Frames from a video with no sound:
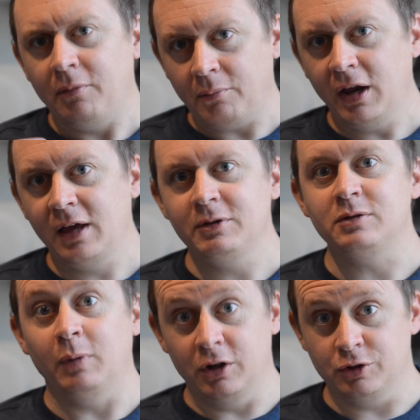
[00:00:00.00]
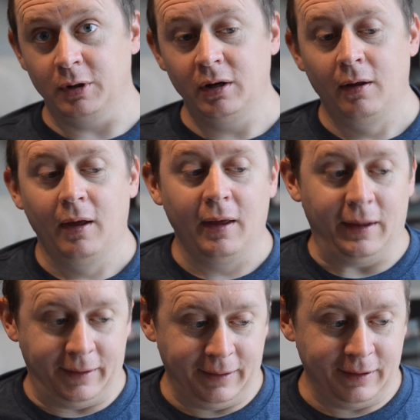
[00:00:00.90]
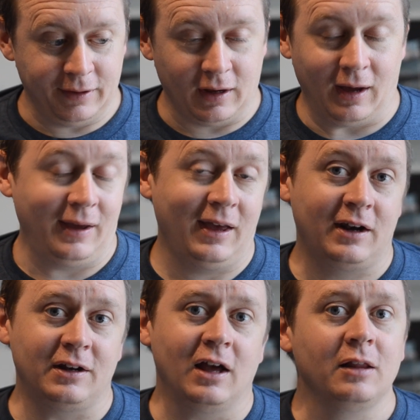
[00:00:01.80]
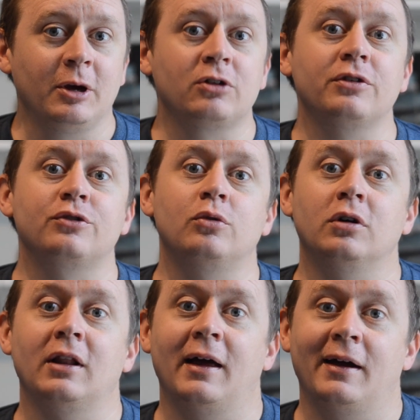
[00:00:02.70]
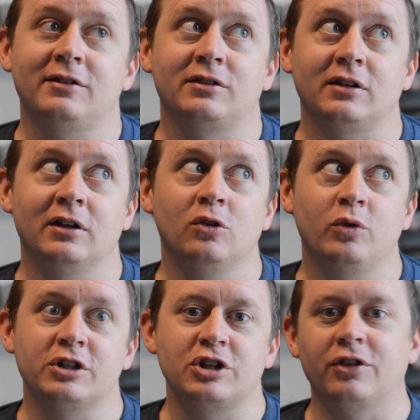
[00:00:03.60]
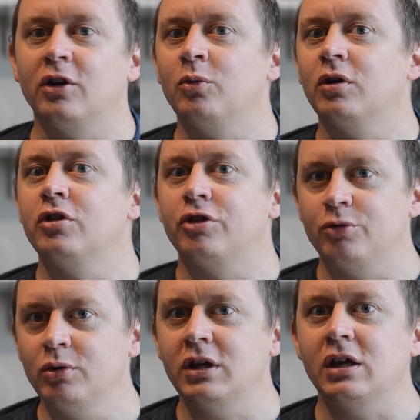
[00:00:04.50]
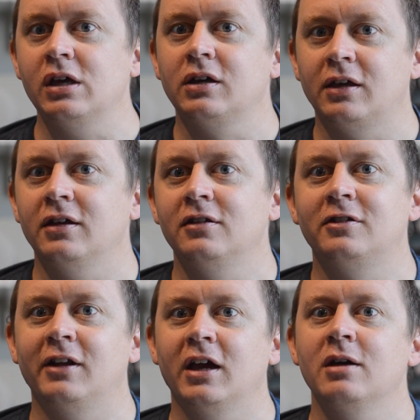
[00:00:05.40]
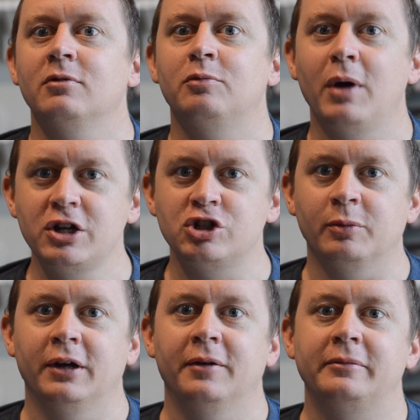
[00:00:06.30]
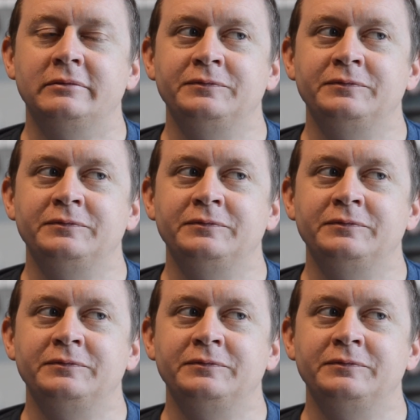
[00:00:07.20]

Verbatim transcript: My name is Benjamin. And I had an elementary school class in which there were three kids named Benjamin.